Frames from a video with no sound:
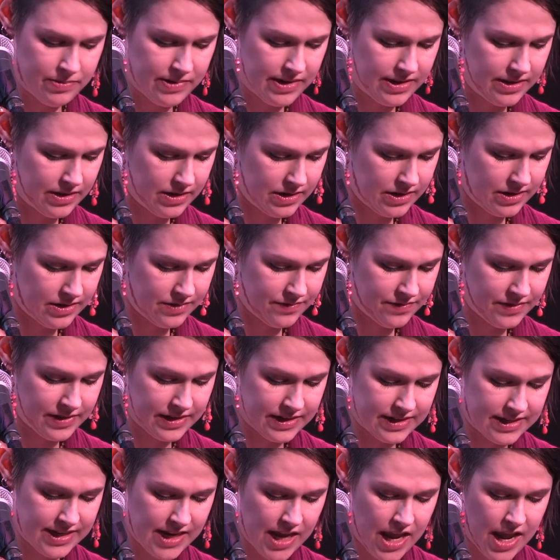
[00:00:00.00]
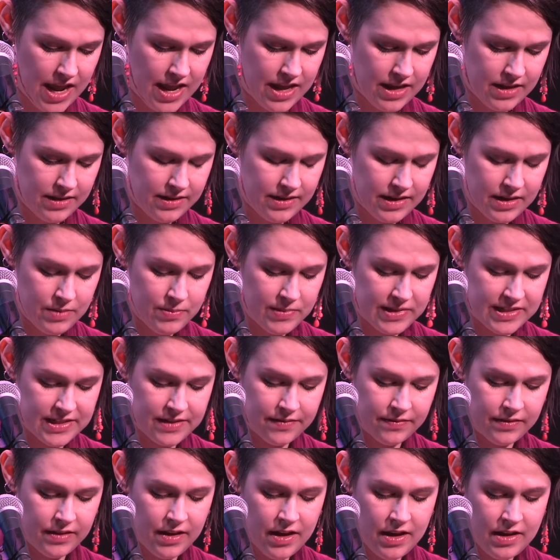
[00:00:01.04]
by the end of the day that he must
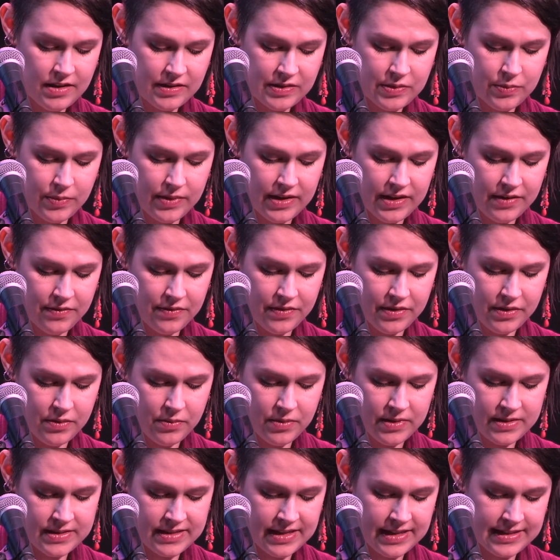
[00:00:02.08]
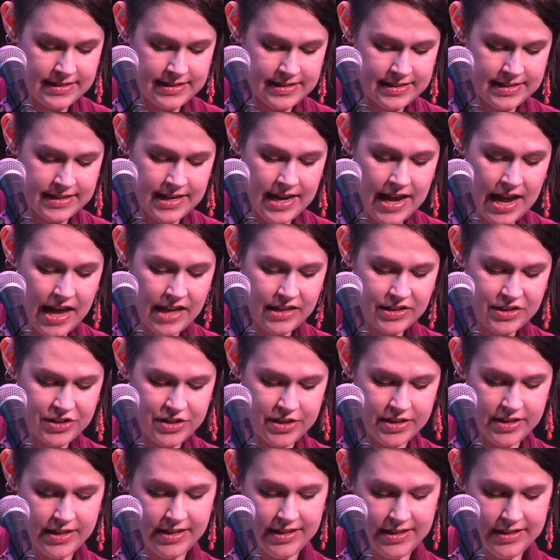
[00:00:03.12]
have lost whatever it was I'd
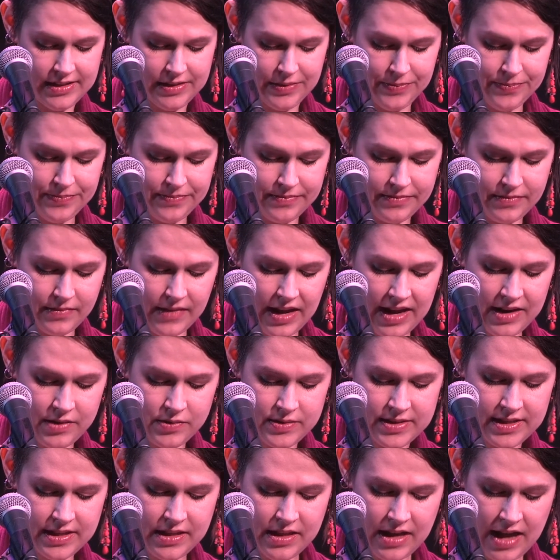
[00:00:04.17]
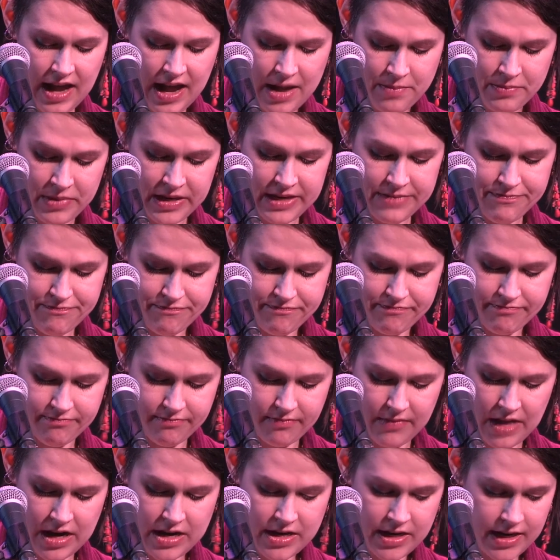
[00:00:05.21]
snatched. I was in the habit,
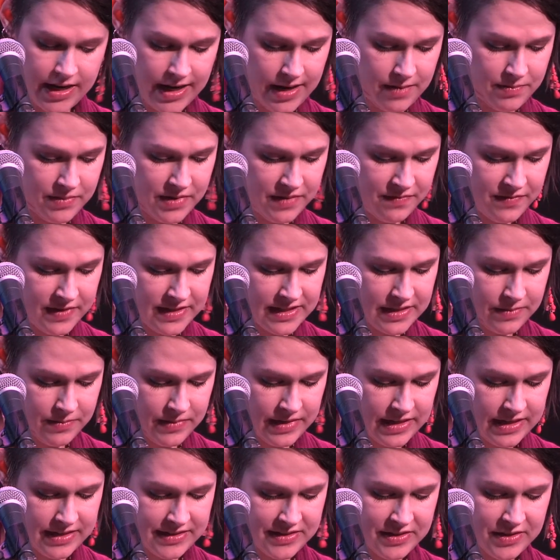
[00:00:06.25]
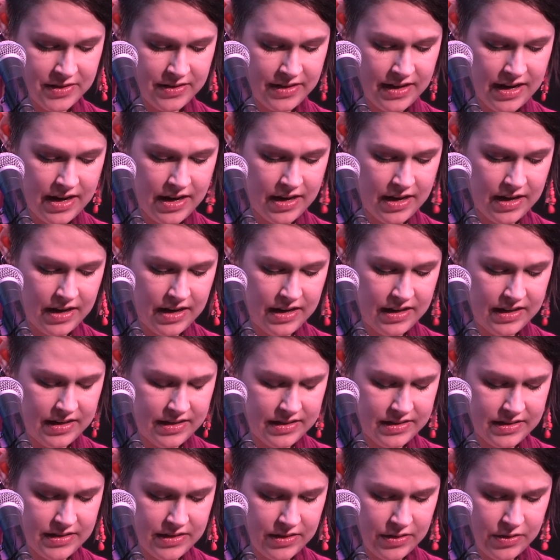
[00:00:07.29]
and he came to visit me yesterday,
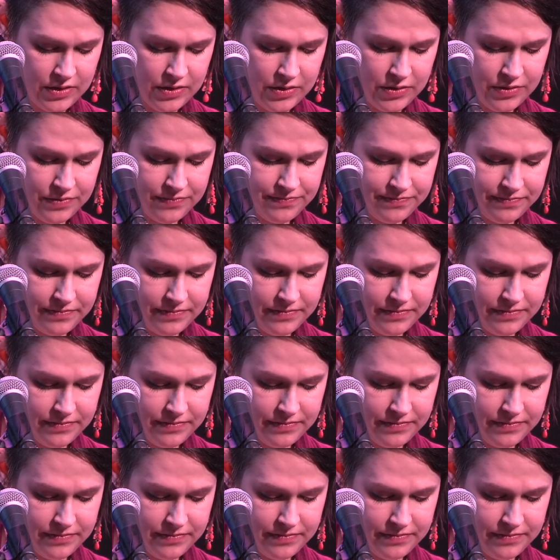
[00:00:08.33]
so